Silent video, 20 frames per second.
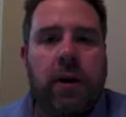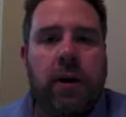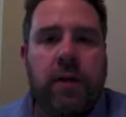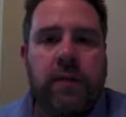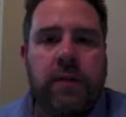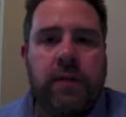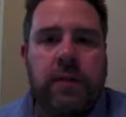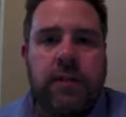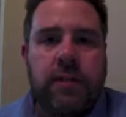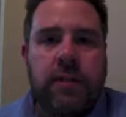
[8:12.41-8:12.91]

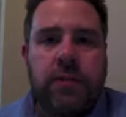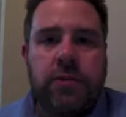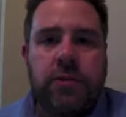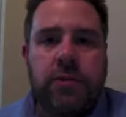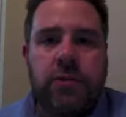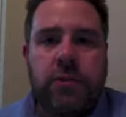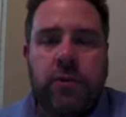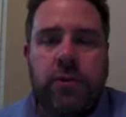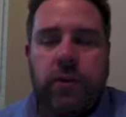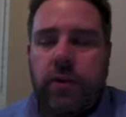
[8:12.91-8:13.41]
of Excel
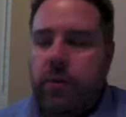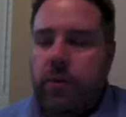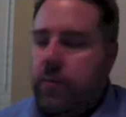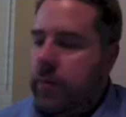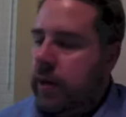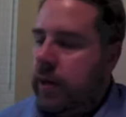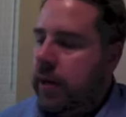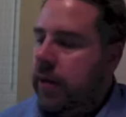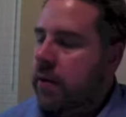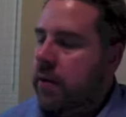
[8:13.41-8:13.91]
Tutorial
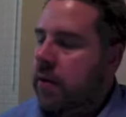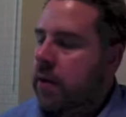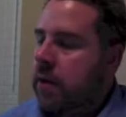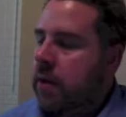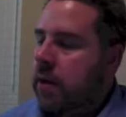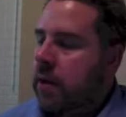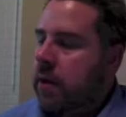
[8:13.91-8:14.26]
1,